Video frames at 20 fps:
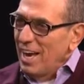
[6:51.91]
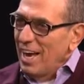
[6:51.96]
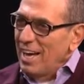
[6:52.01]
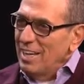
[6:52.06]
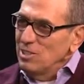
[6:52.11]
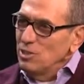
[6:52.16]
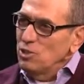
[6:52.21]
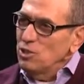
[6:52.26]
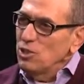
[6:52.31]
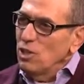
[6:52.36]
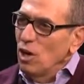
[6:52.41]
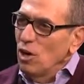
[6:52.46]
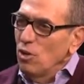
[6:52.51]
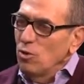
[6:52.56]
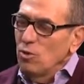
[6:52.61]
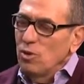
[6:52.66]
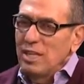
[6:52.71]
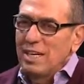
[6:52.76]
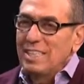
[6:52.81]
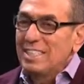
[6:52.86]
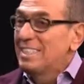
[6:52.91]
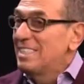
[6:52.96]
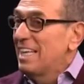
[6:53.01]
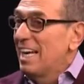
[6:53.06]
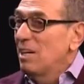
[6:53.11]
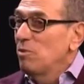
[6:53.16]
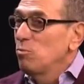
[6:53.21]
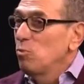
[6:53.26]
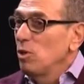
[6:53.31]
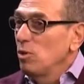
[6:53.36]
And so he
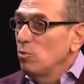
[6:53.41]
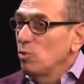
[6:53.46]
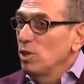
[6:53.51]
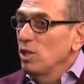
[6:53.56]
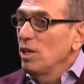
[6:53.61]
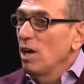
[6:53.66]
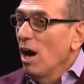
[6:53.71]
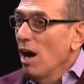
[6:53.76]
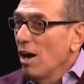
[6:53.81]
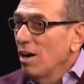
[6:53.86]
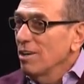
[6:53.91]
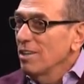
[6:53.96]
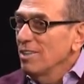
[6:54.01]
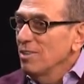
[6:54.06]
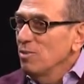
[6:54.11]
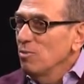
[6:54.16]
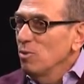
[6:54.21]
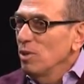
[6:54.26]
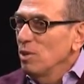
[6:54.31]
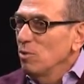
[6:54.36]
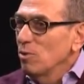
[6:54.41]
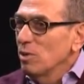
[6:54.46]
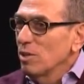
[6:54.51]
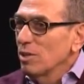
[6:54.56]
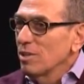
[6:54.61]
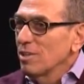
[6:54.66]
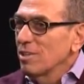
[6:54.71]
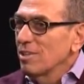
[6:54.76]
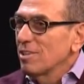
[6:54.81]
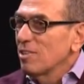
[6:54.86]
said we were young, we
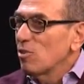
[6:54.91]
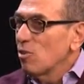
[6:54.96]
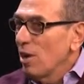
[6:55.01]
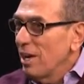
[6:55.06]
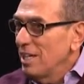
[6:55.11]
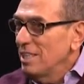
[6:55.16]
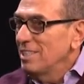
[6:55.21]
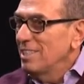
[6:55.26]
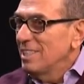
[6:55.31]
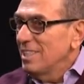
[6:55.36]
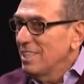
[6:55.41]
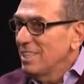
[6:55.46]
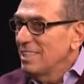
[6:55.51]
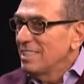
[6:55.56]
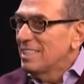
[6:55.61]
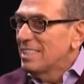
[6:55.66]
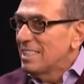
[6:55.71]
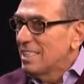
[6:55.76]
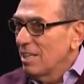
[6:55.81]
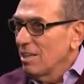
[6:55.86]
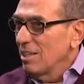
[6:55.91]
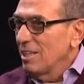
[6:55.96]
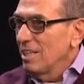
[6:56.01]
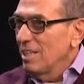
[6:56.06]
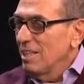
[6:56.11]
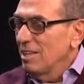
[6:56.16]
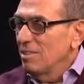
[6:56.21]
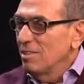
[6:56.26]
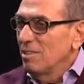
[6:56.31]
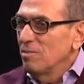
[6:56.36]
were crazy,
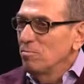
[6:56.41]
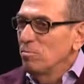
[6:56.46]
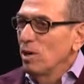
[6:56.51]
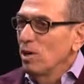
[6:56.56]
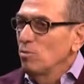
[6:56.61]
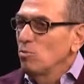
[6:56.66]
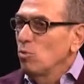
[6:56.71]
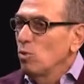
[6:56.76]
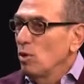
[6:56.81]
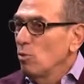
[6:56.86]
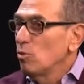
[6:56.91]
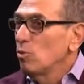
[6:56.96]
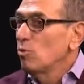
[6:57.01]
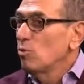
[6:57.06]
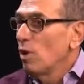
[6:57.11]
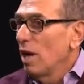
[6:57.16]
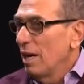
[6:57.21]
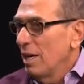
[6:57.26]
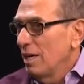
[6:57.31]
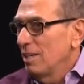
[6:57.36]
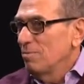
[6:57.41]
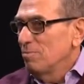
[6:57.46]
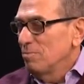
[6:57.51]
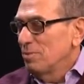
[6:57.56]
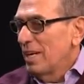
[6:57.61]
silly, but we were right.